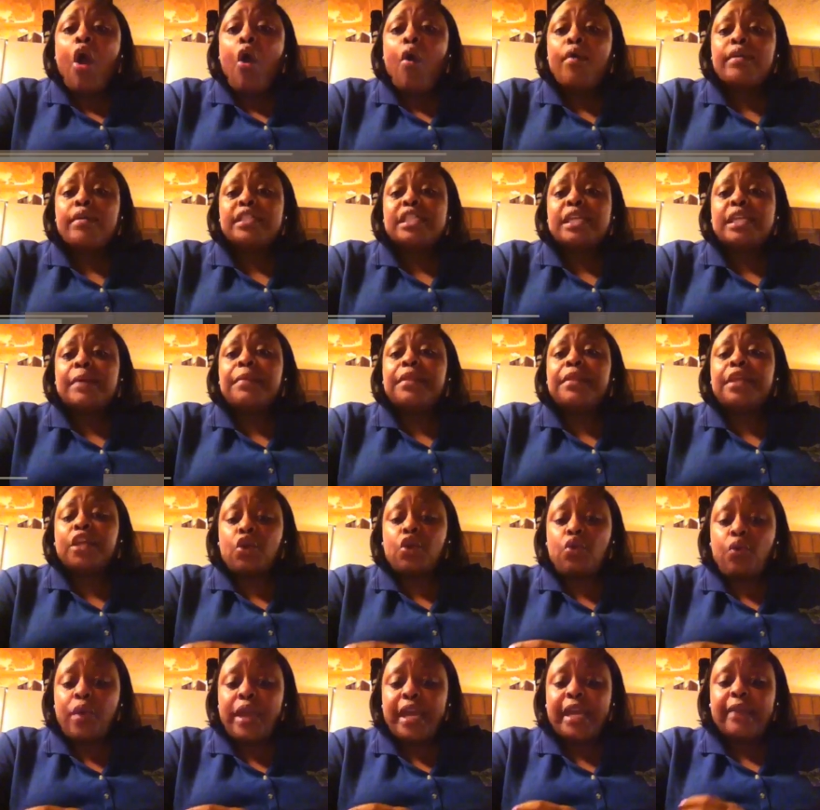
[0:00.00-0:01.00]
on some of the
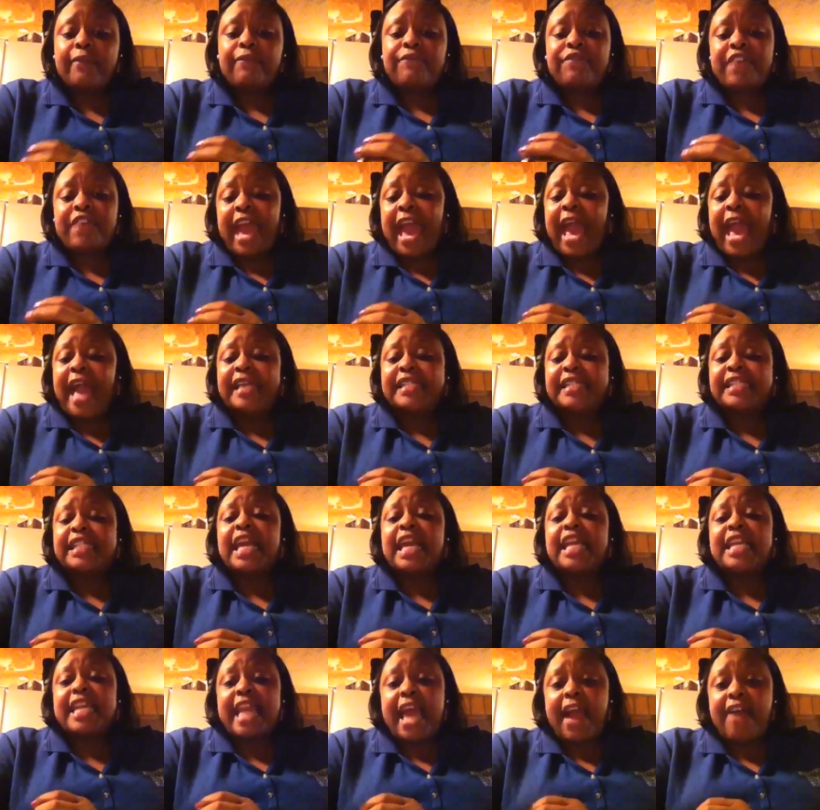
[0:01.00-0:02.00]
quick facts
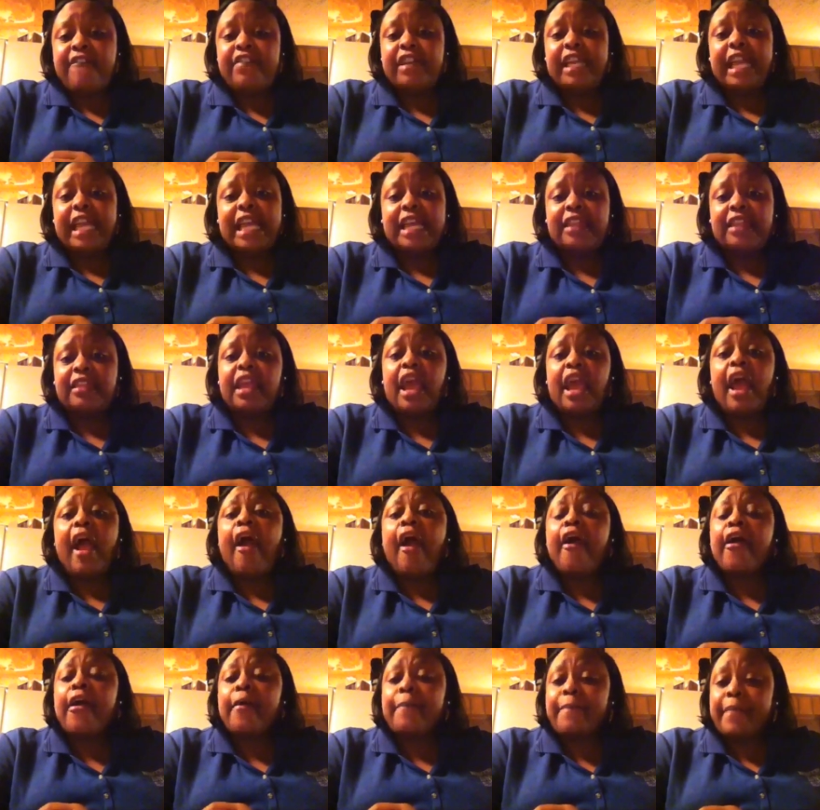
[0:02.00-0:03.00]
and navigating the
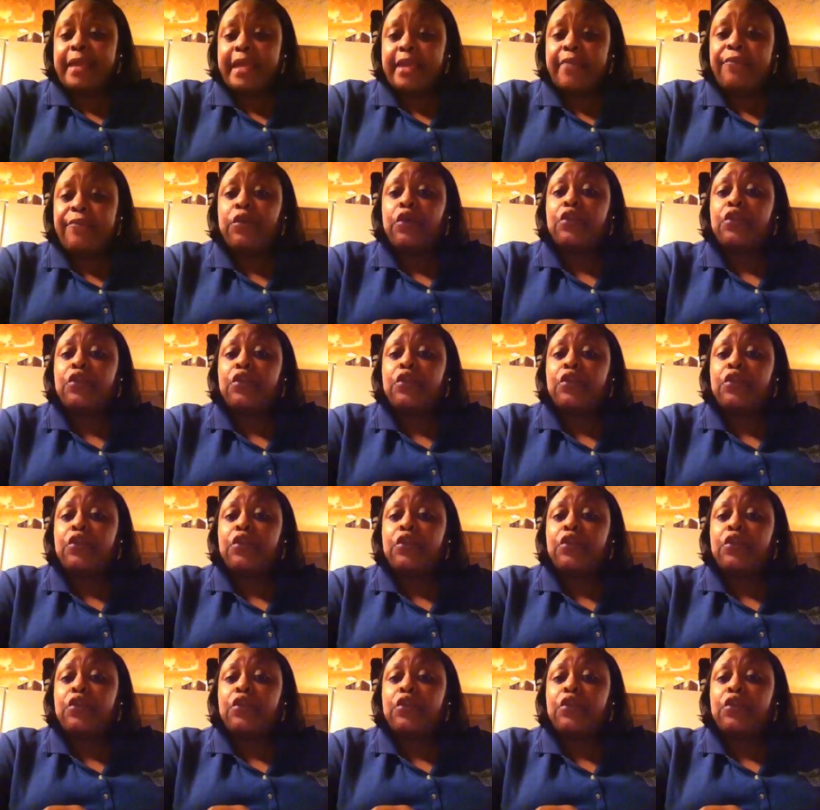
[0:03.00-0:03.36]
I.R.B.